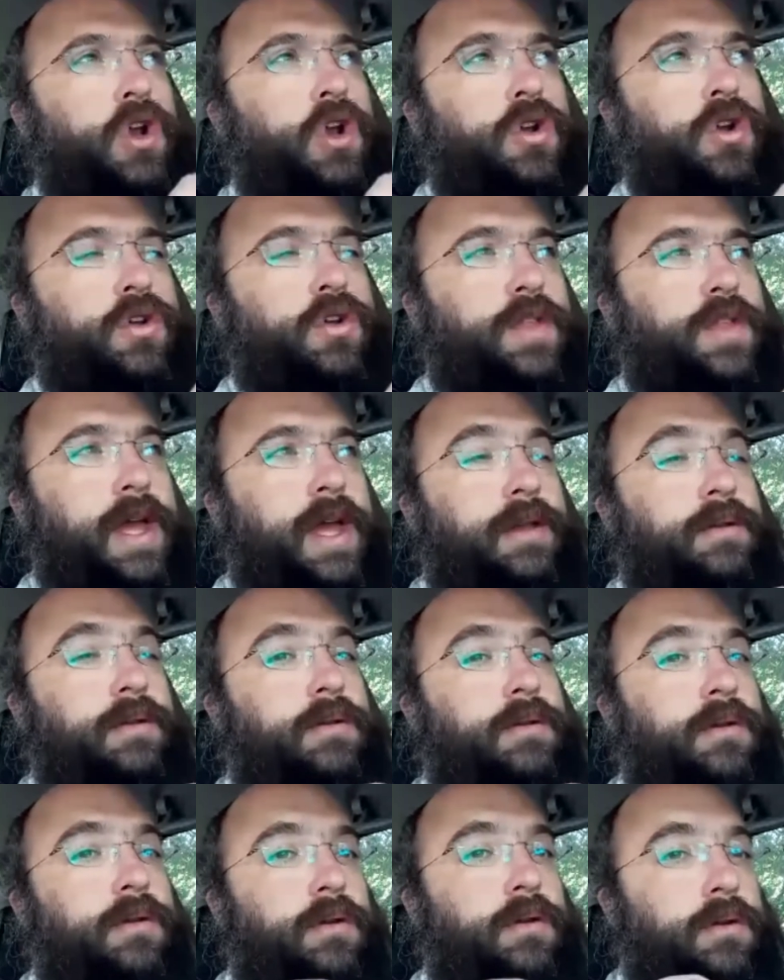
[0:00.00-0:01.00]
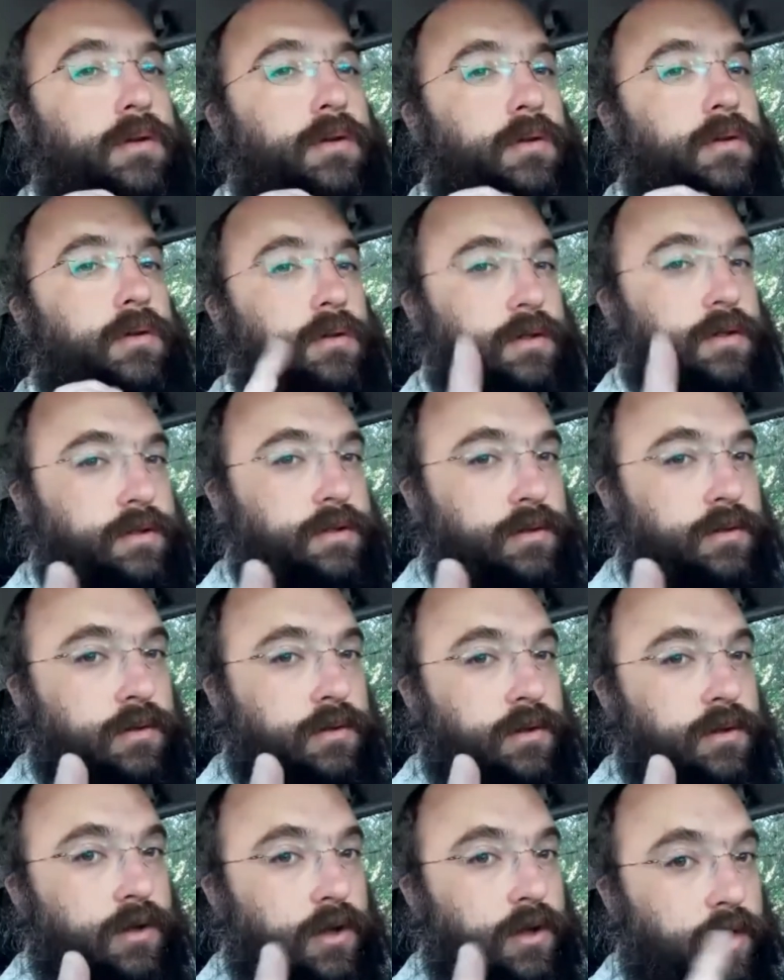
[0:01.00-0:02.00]
honor that
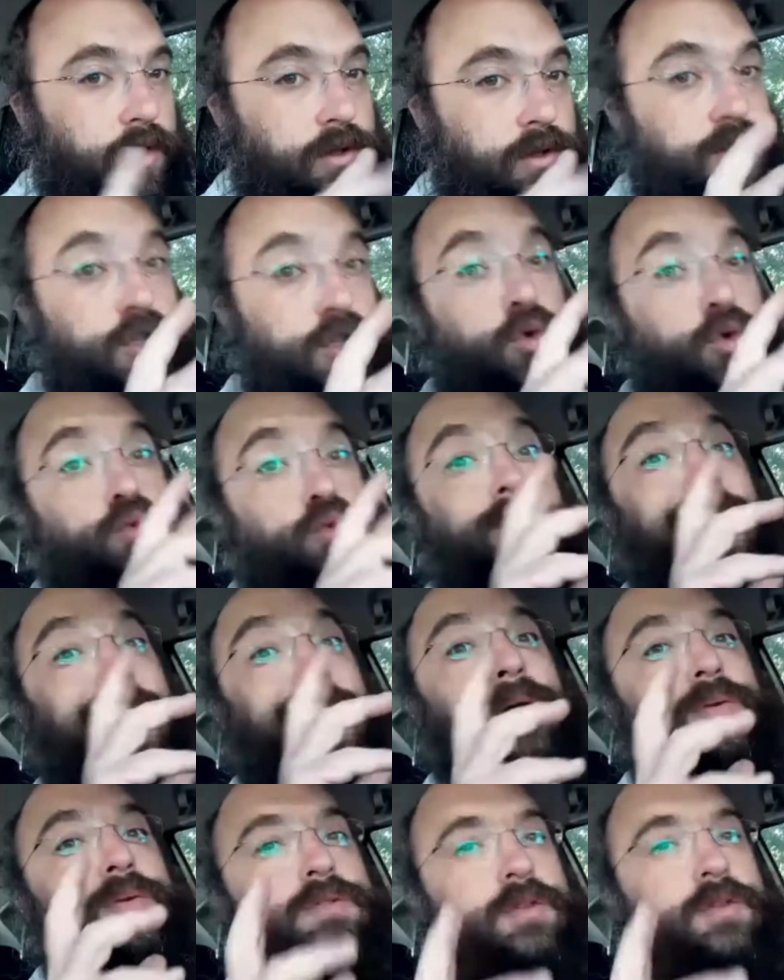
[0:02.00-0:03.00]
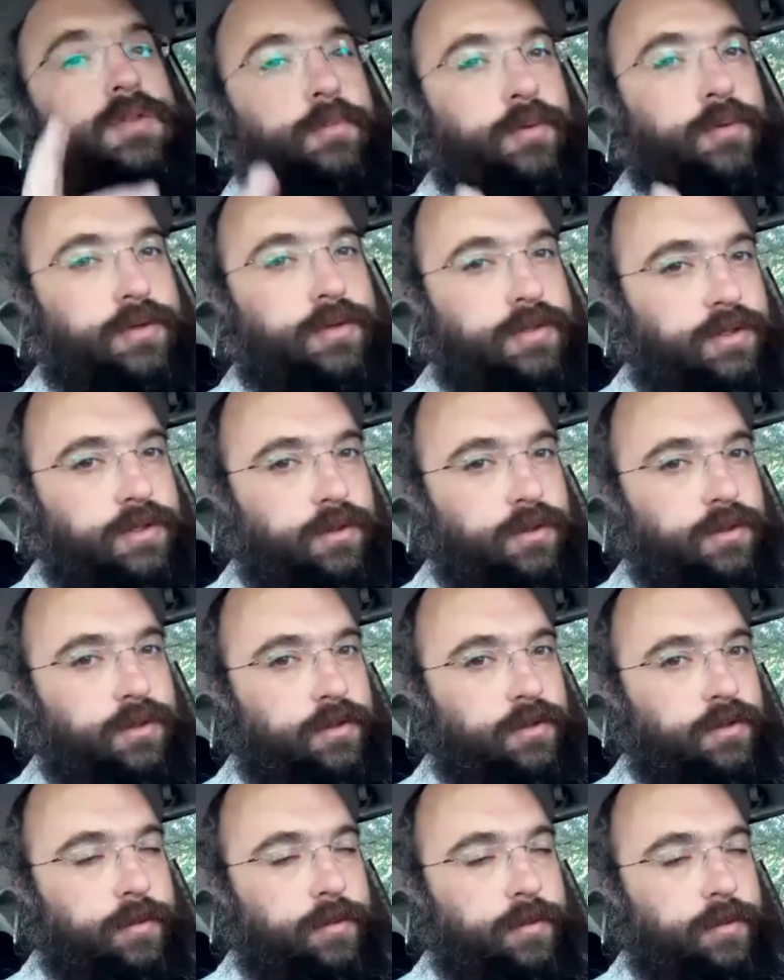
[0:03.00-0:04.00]
surrounds the person, so to
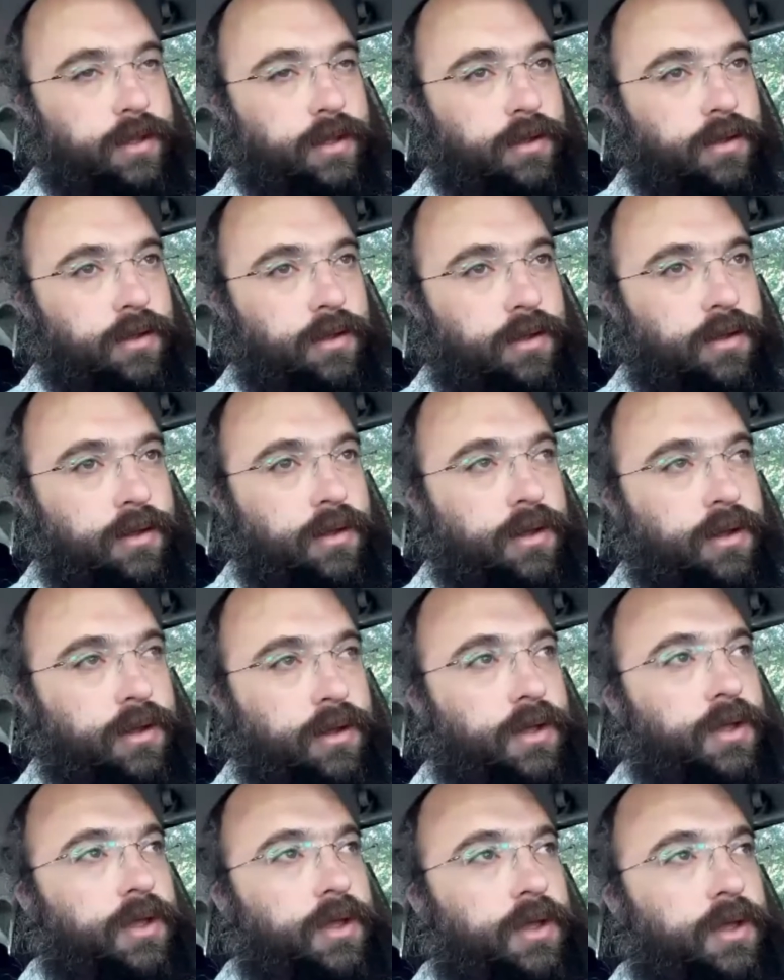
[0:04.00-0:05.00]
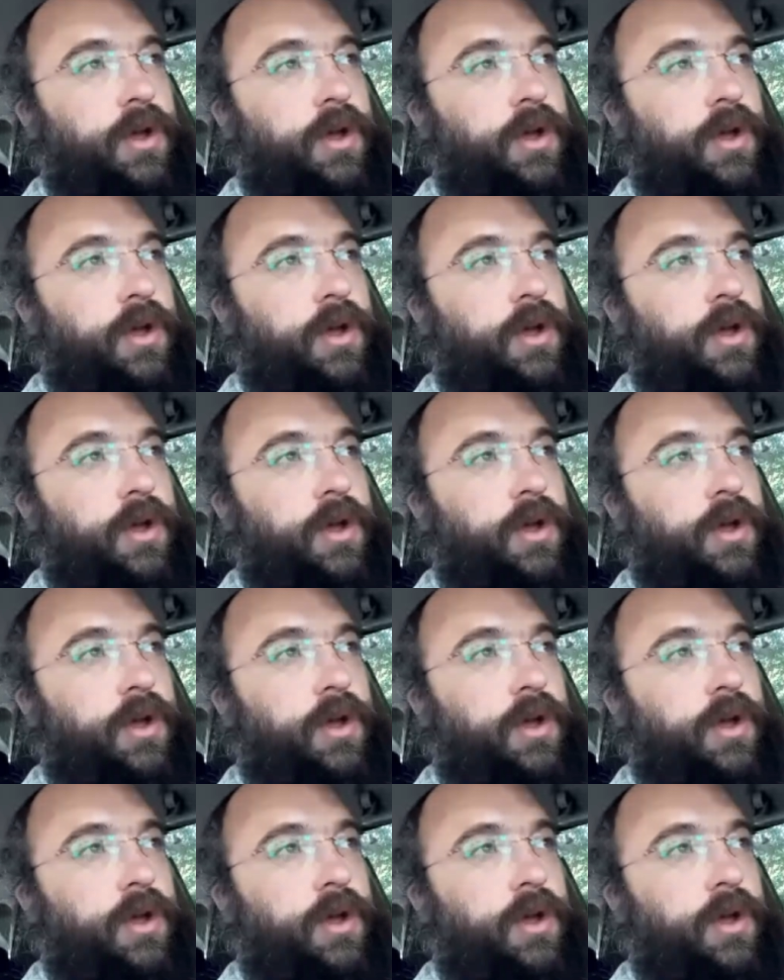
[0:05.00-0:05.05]
speak. the